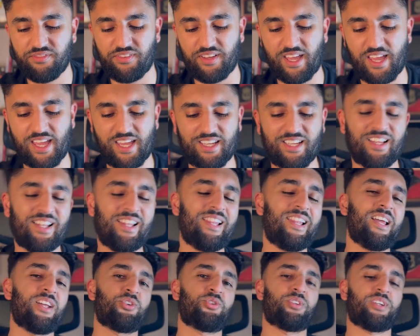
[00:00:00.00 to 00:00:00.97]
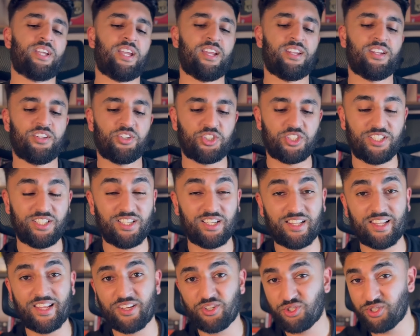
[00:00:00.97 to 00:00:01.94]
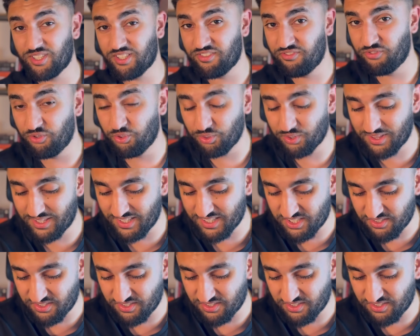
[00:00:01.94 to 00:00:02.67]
a electric energy, electric for this